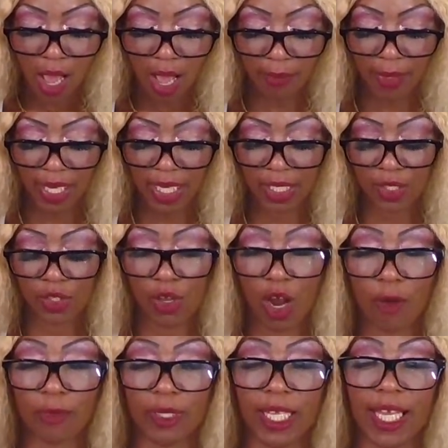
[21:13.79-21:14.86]
I'm getting
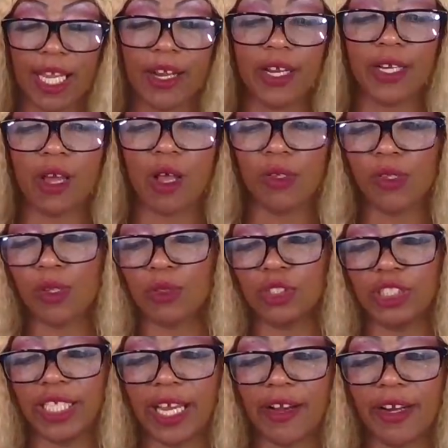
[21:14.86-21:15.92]
star player and also
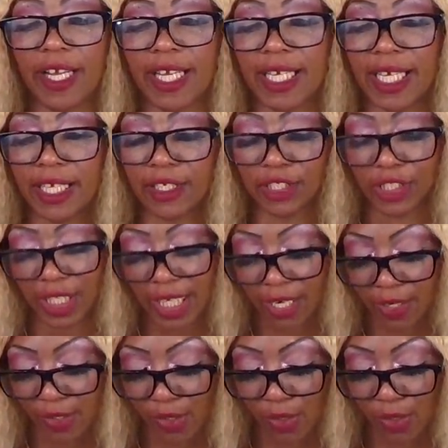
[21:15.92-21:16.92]
chariot energy here.